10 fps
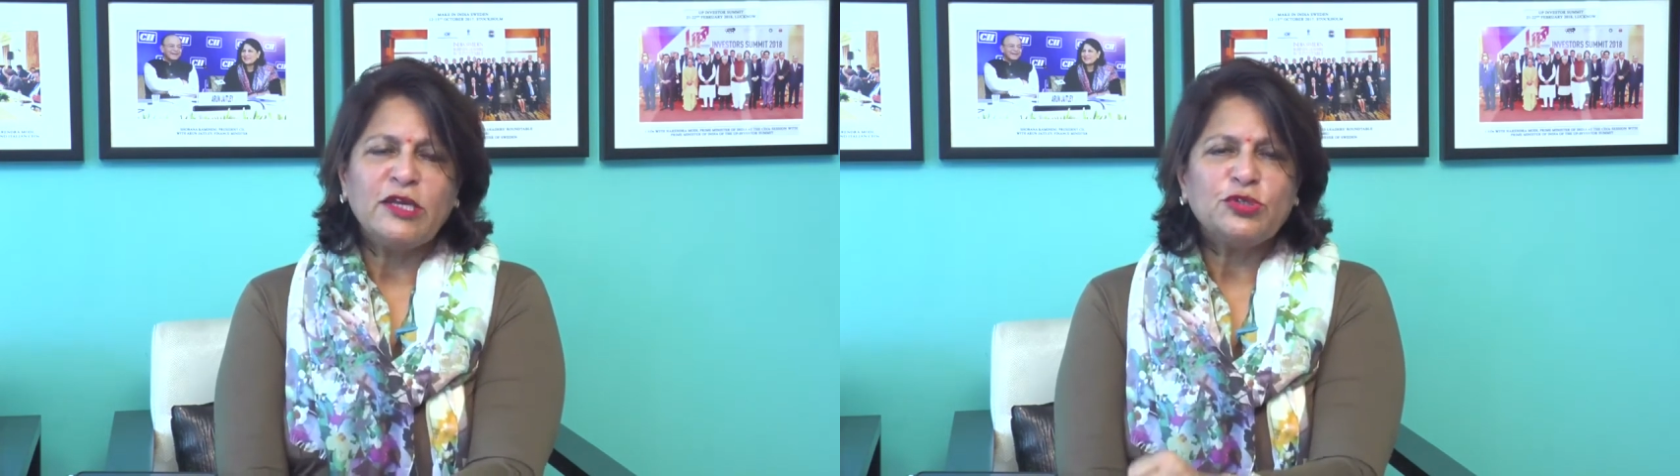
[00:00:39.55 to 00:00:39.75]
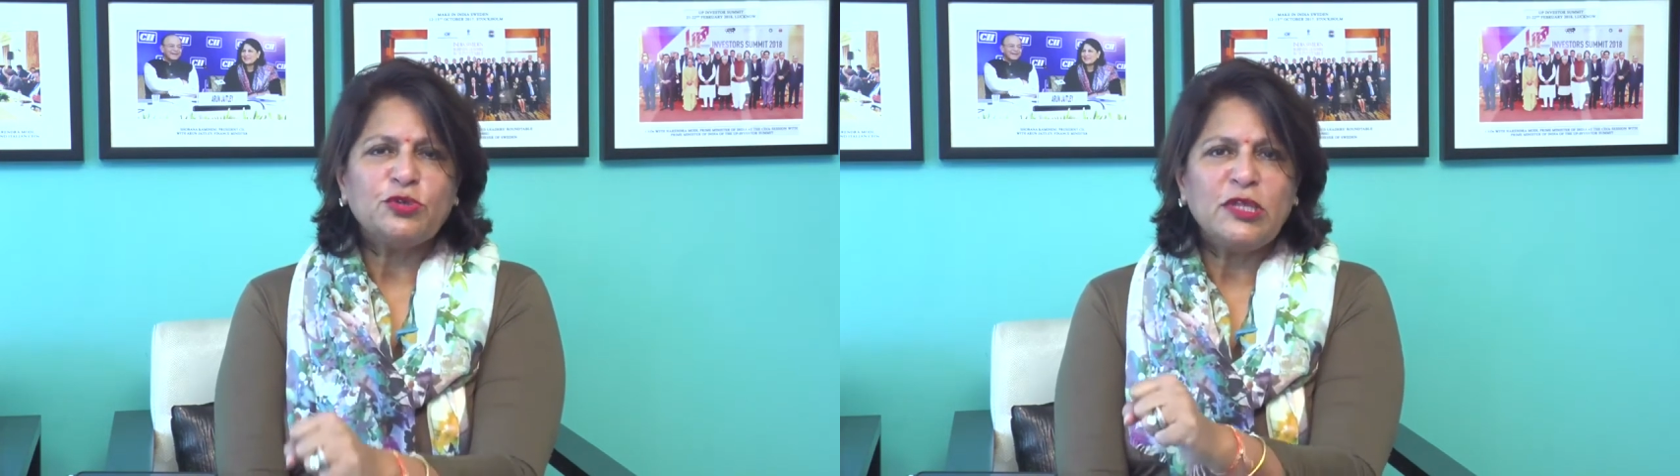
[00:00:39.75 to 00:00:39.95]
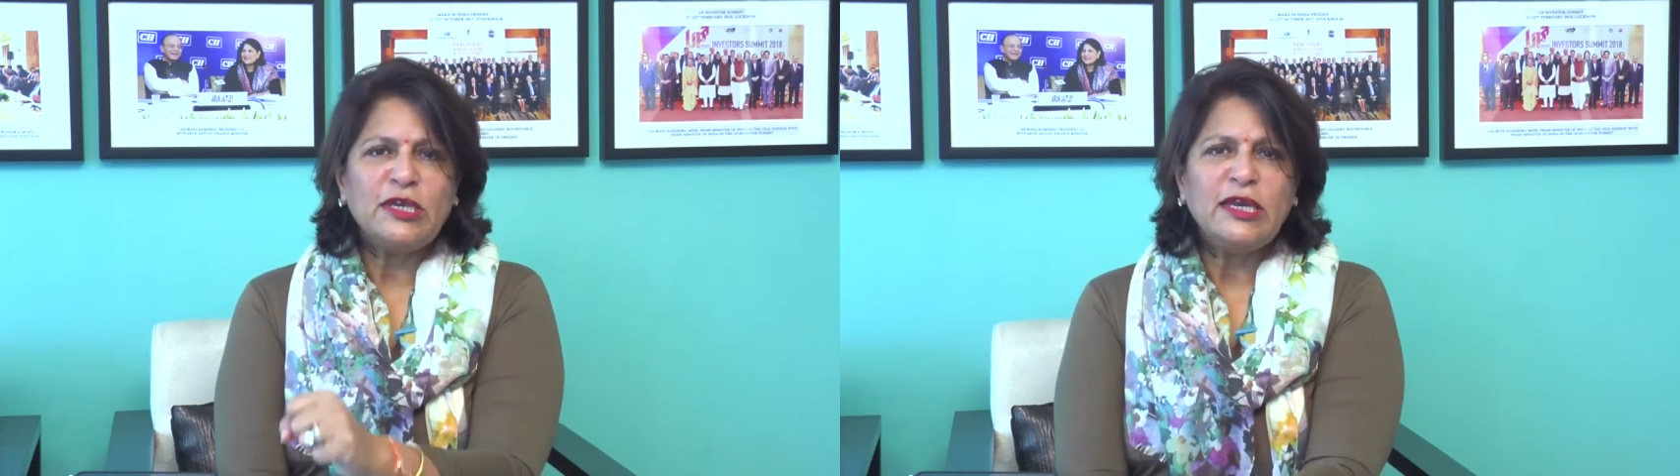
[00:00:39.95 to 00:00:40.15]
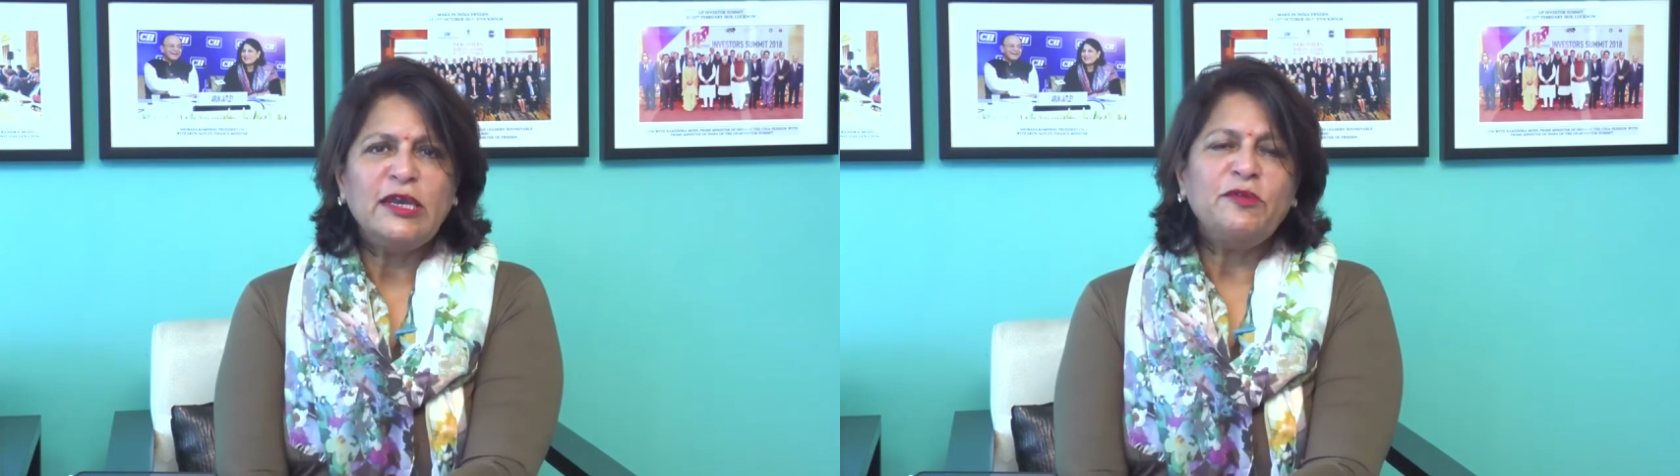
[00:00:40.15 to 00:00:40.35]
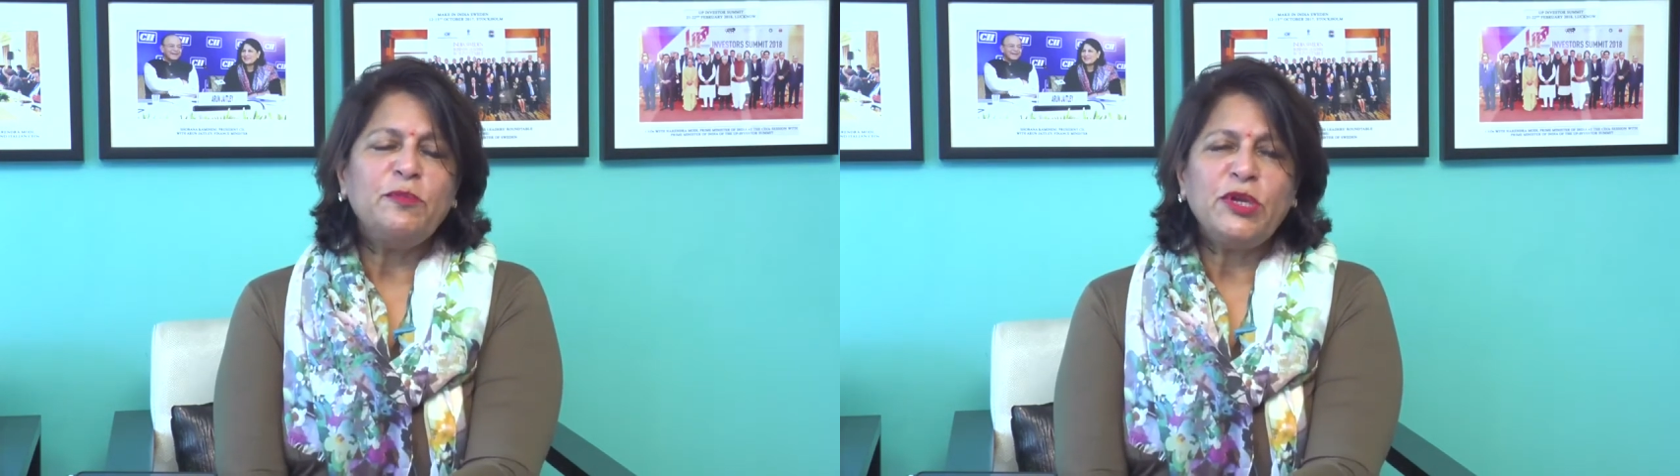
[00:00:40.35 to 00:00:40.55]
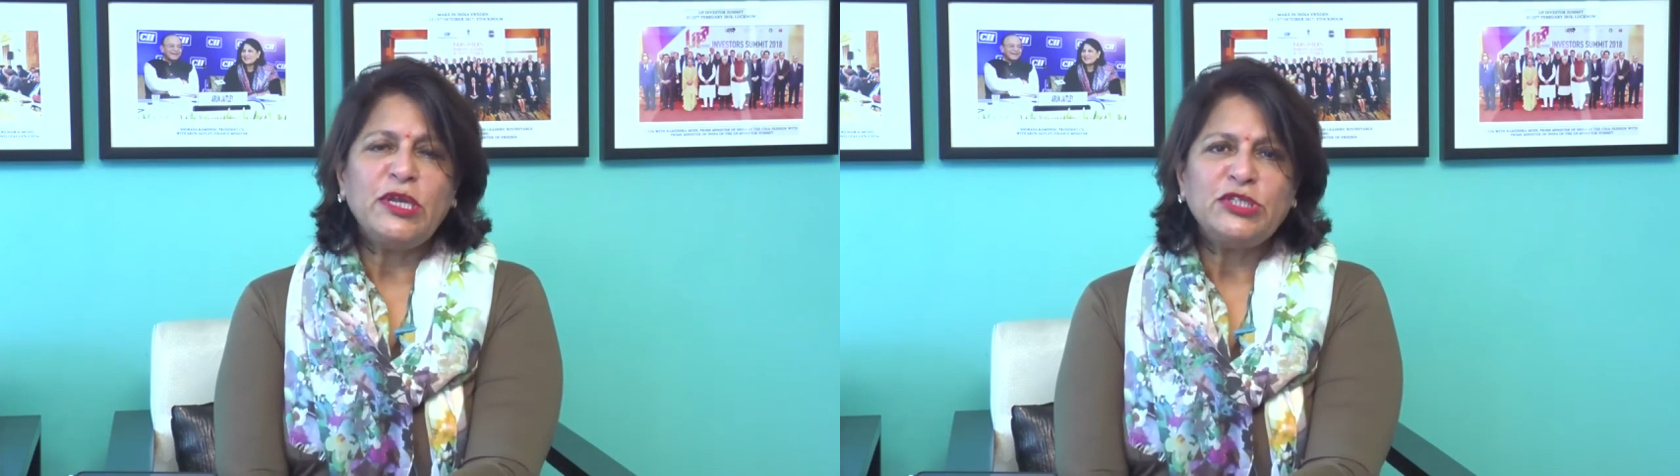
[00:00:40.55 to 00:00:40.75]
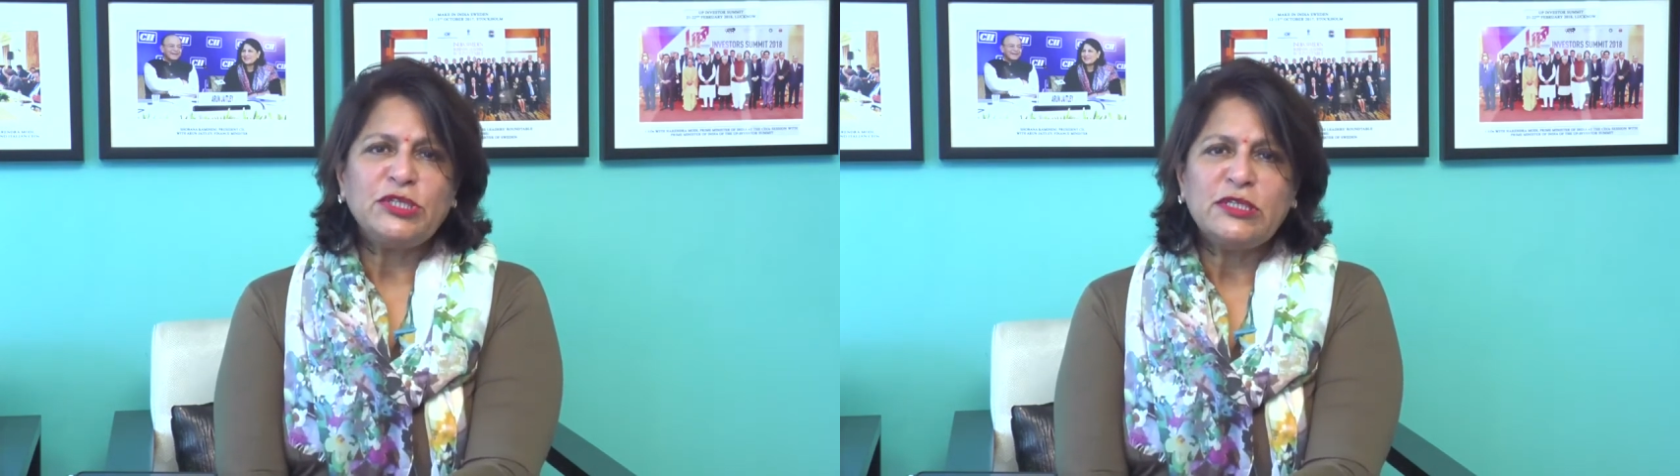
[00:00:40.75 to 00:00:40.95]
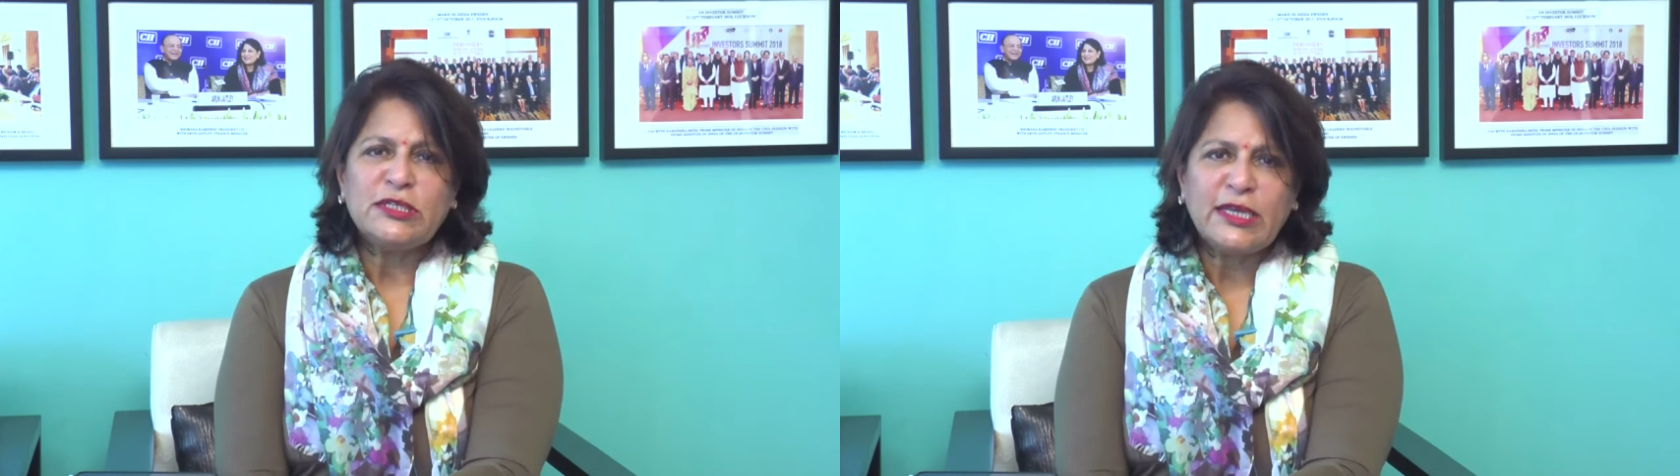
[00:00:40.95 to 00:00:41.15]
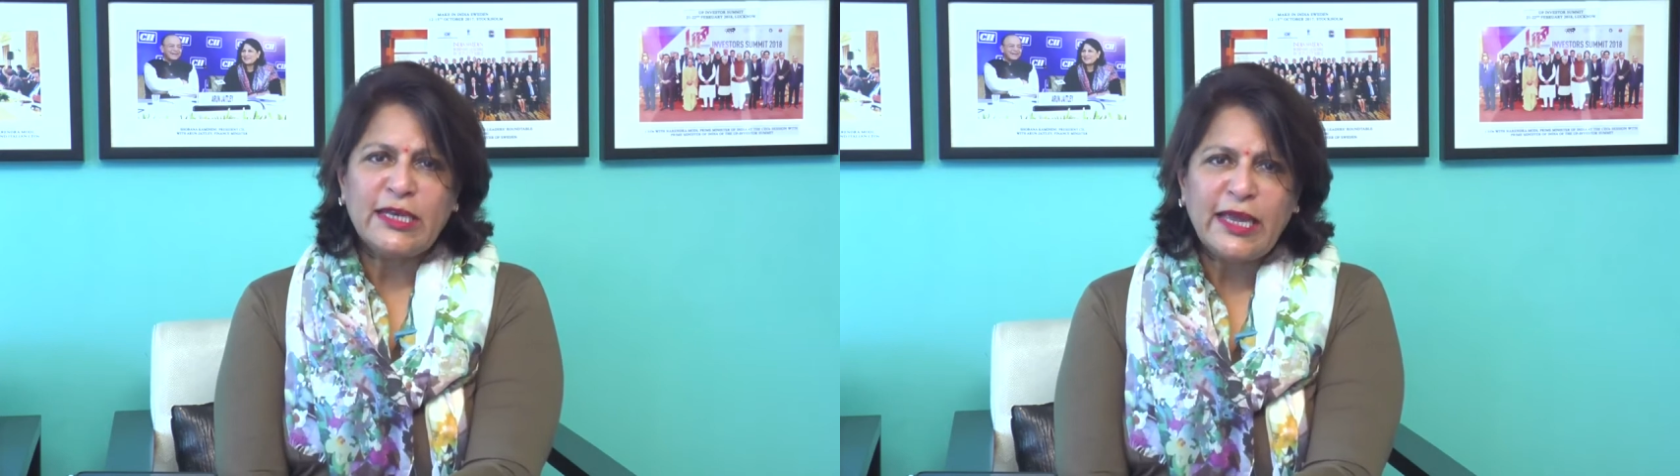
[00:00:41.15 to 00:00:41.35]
So the deliberations that